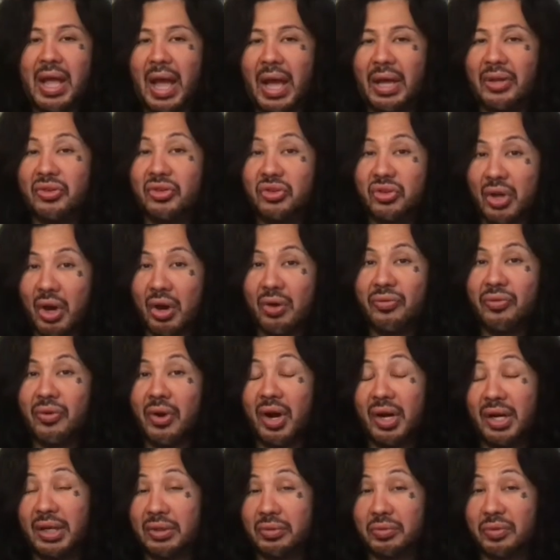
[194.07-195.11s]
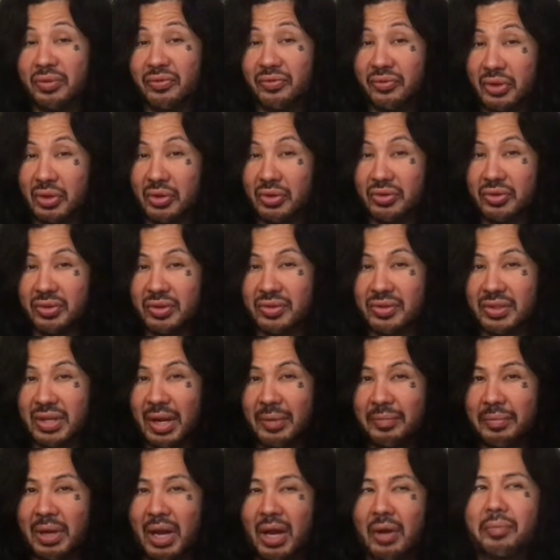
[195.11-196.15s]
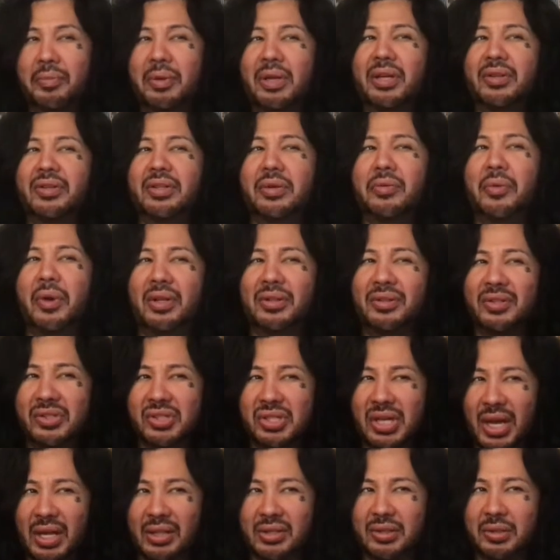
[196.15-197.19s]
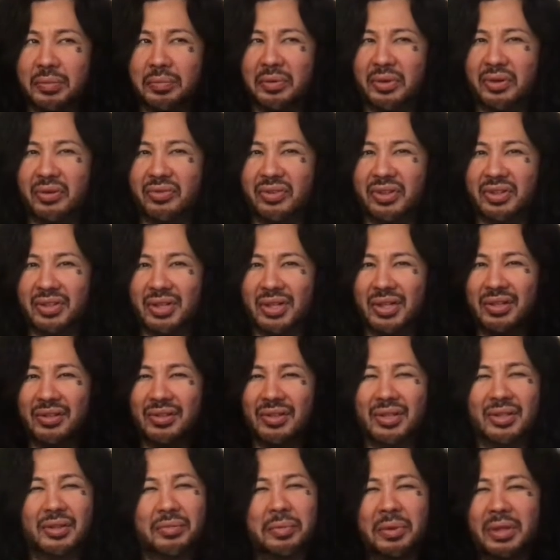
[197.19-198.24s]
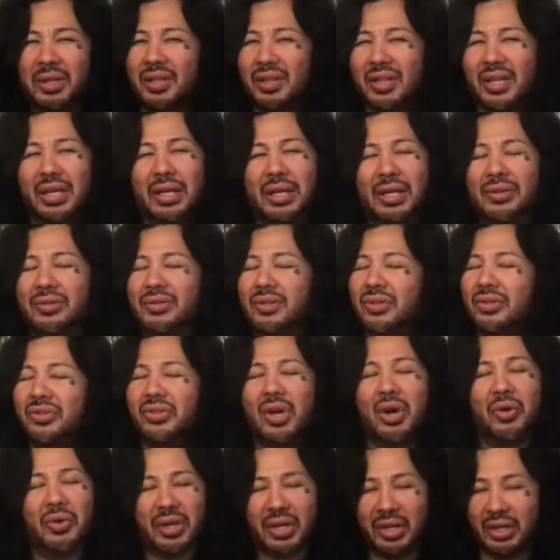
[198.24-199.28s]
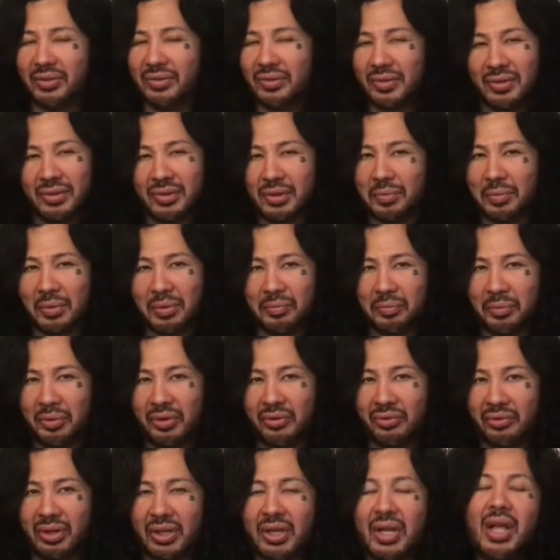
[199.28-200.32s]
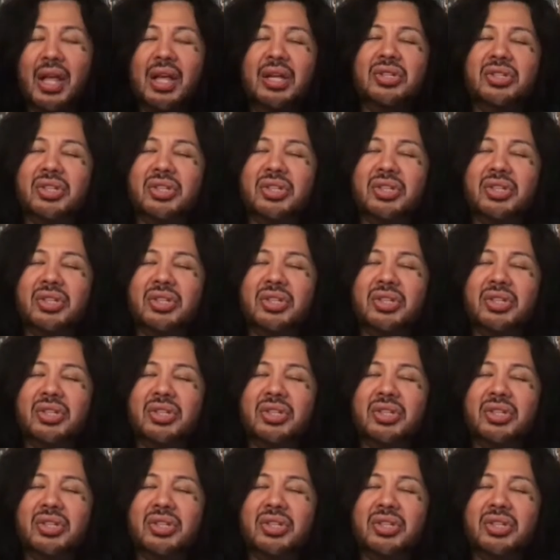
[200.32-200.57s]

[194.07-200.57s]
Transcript: And so far he's refused to step down because he wants a chance to prove his innocence. But the thing is, there's no innocence to be proven.